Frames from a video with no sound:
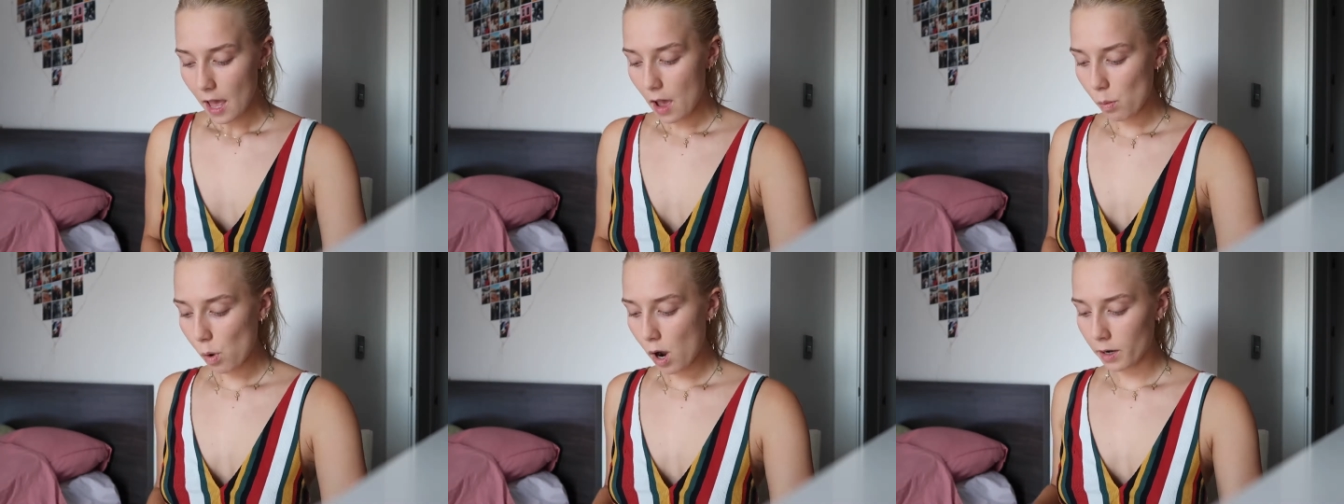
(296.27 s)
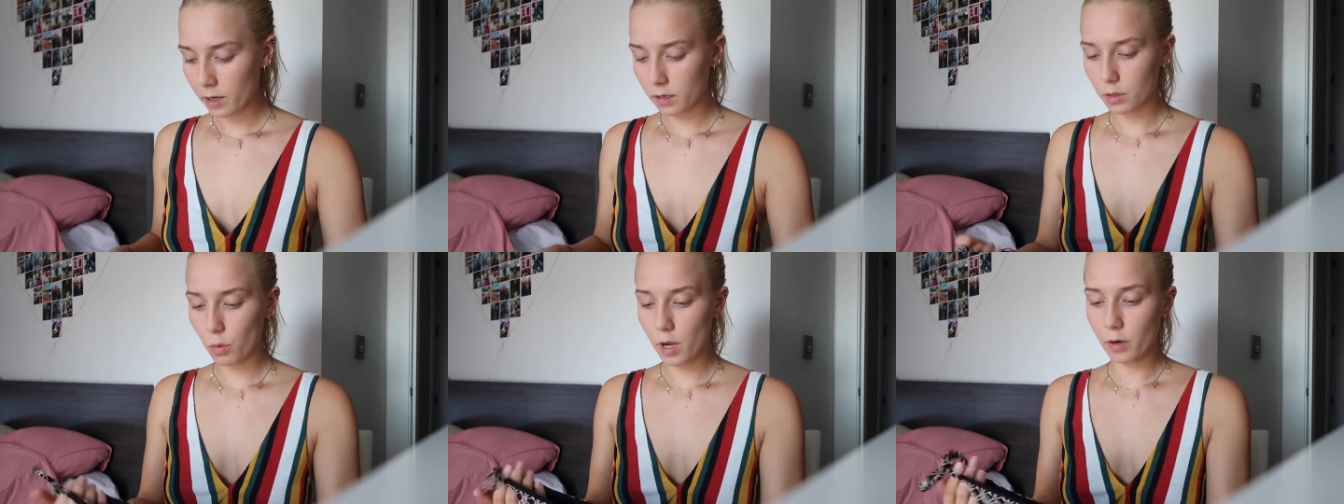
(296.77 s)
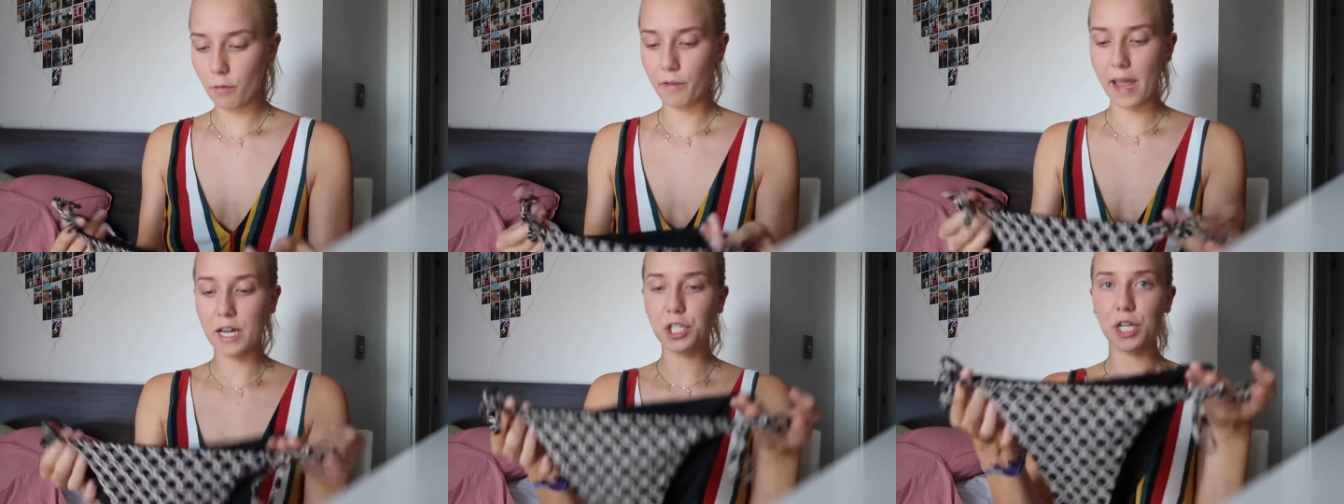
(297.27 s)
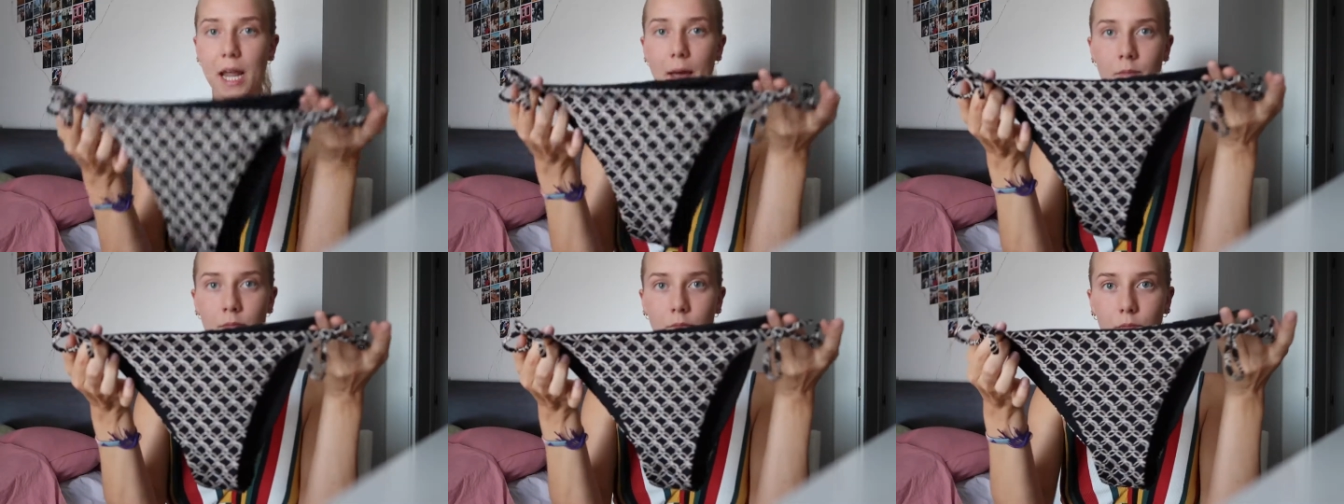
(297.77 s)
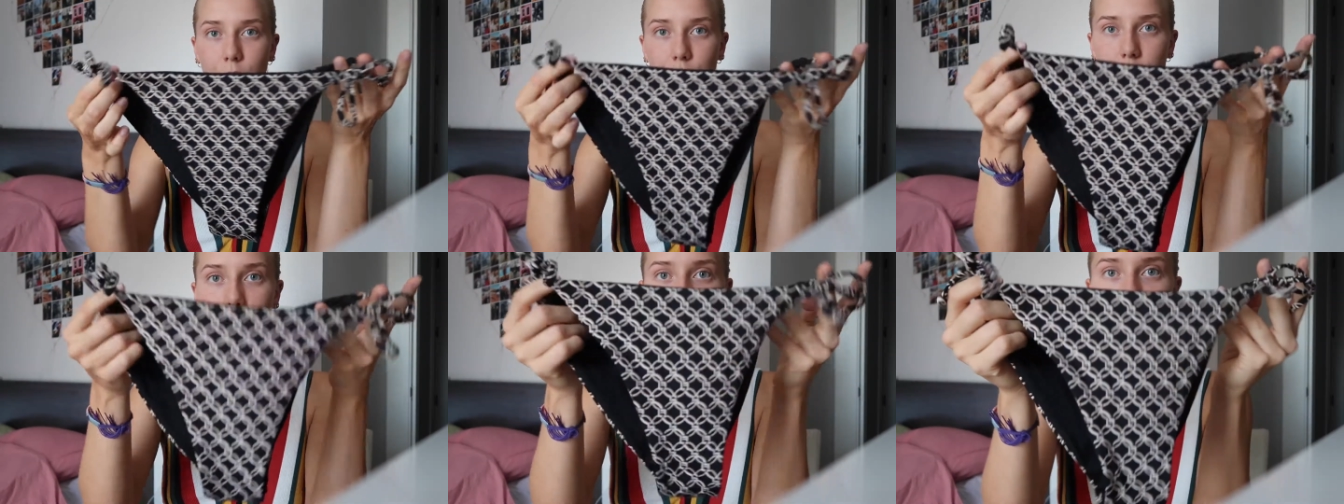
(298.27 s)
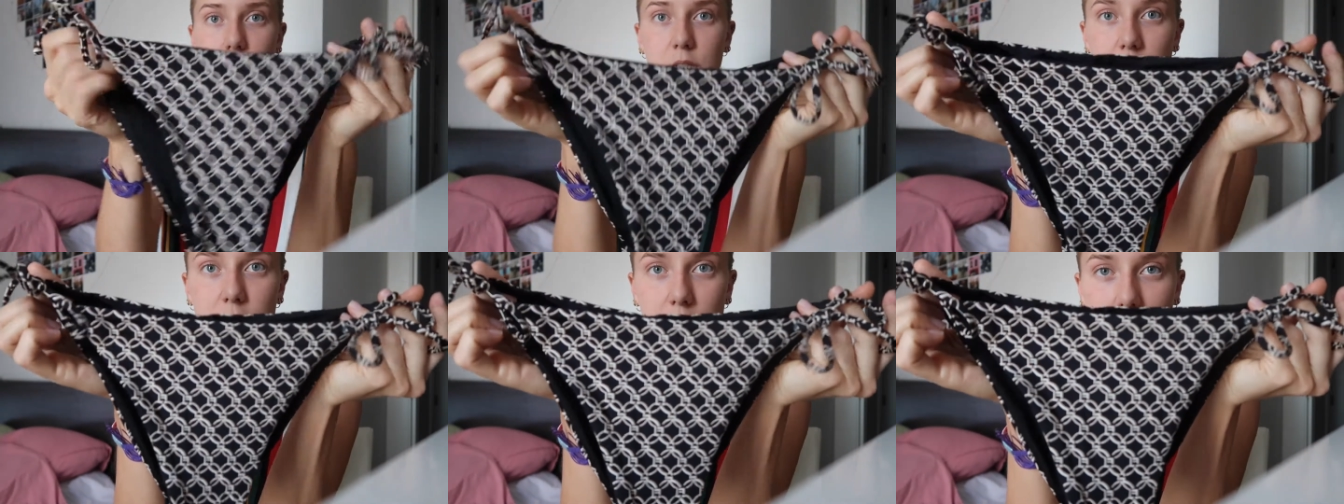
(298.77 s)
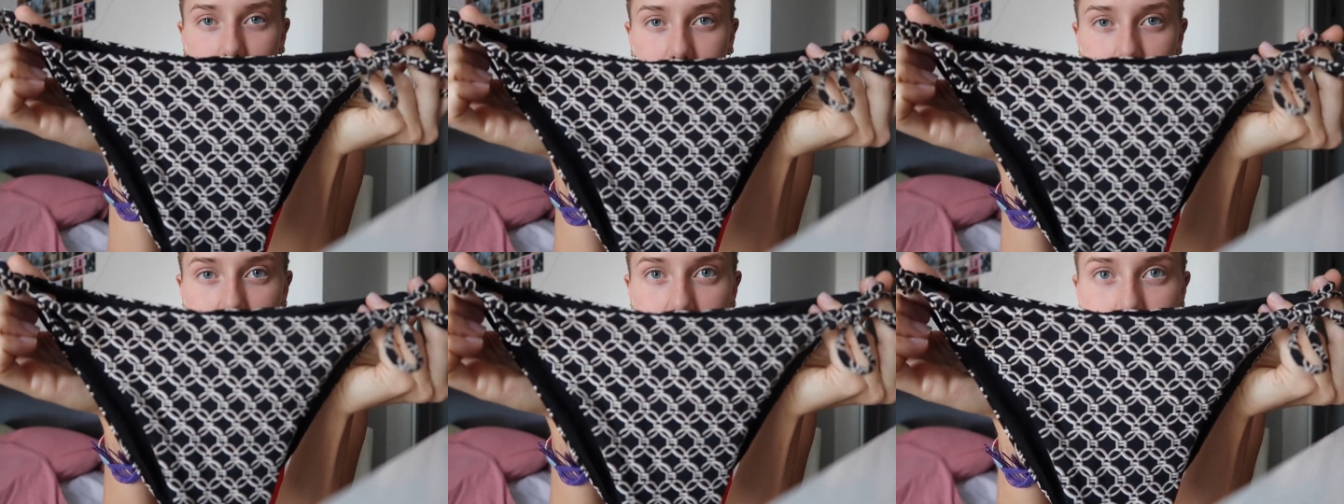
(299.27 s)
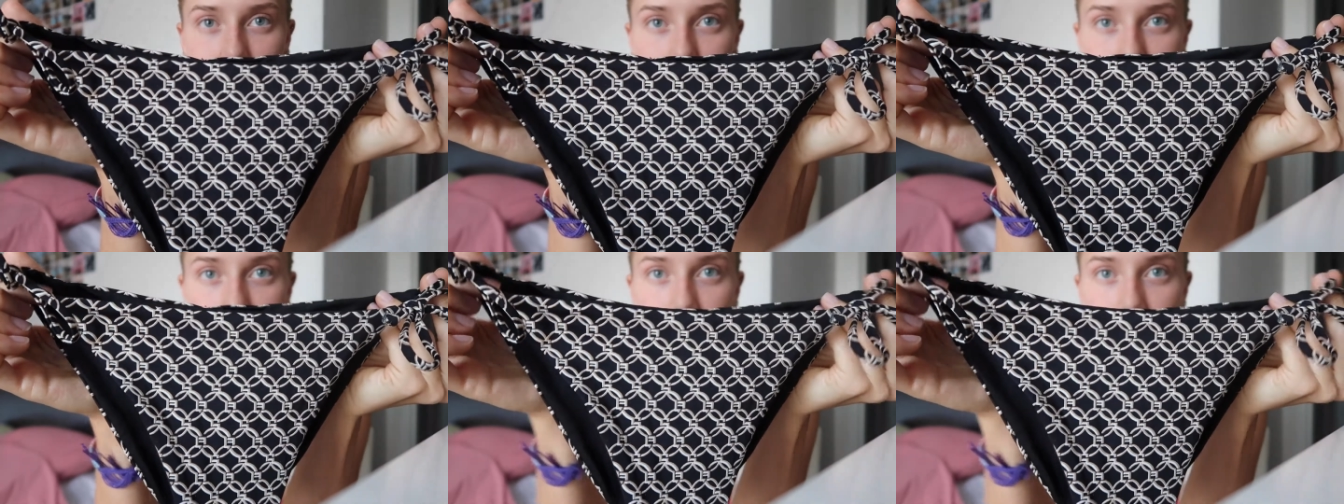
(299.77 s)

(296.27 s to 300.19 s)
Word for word: a one the one of h&m which is like this